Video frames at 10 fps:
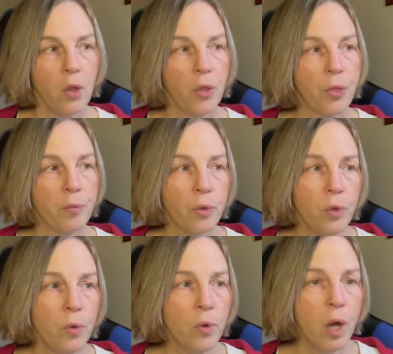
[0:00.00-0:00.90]

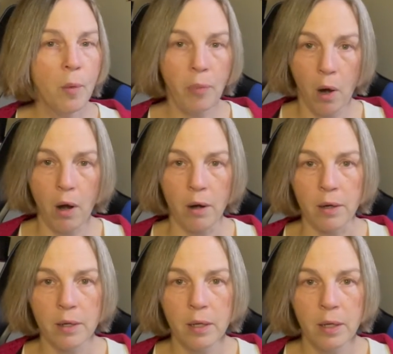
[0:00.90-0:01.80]
through a
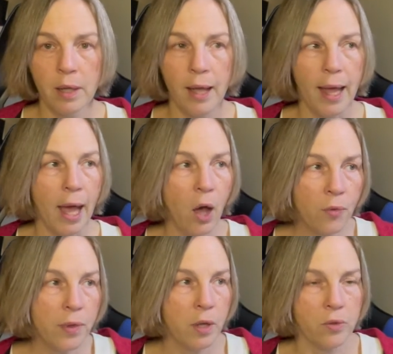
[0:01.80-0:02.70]
barn,
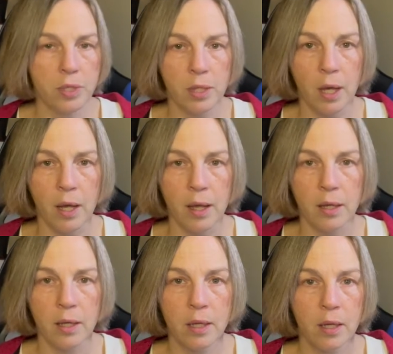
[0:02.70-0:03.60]
out the other
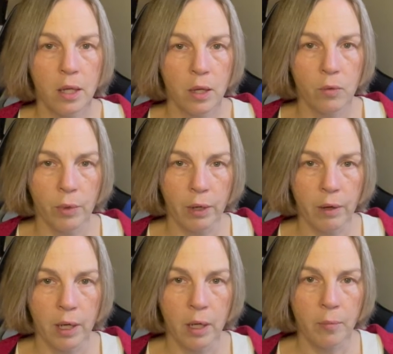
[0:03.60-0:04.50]
side,
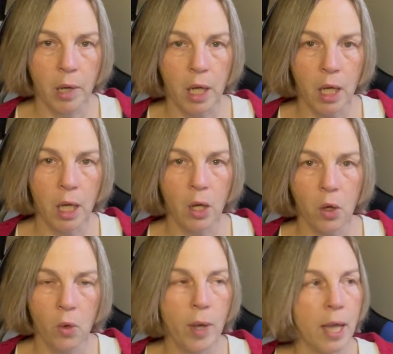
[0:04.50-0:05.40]
rearing, bucking the
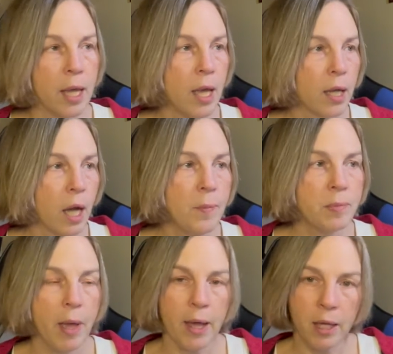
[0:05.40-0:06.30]
whole way, comes
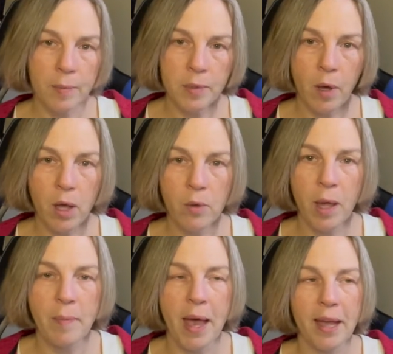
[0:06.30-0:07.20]
all the
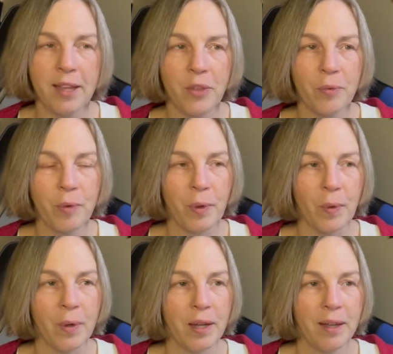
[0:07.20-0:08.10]
way back
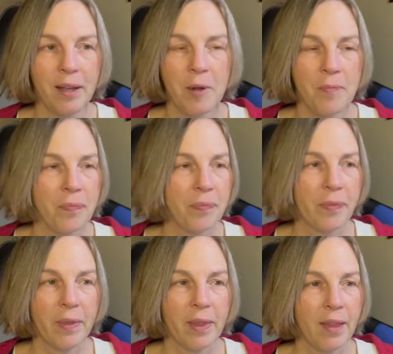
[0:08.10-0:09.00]
through.
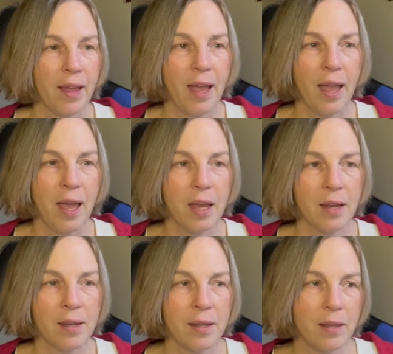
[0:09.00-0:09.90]

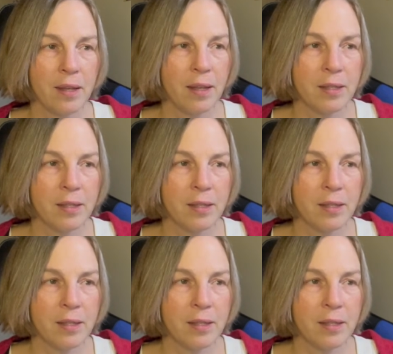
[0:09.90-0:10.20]
And at